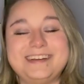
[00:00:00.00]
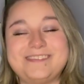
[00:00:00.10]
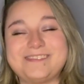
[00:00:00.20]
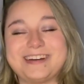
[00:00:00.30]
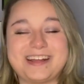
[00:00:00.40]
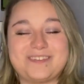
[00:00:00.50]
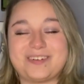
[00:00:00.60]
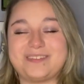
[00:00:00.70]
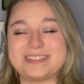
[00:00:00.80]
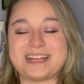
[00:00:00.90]
whatever
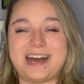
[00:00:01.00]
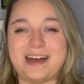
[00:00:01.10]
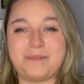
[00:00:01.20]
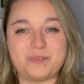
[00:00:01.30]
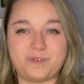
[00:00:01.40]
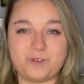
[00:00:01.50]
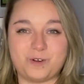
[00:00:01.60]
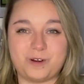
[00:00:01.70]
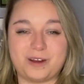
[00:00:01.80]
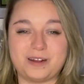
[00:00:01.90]
was on
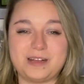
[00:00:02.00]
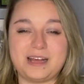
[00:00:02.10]
before